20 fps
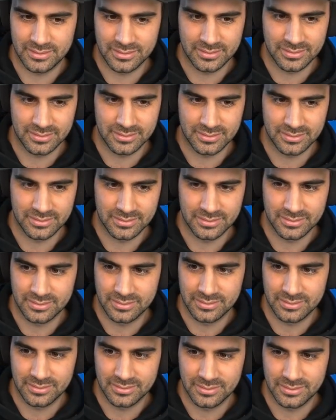
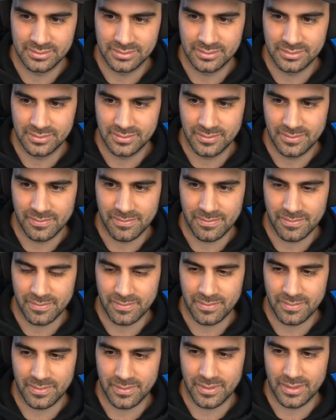
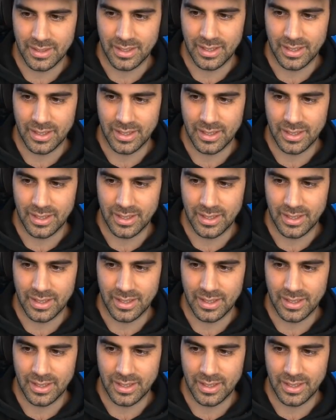No words are spoken by the person on screen.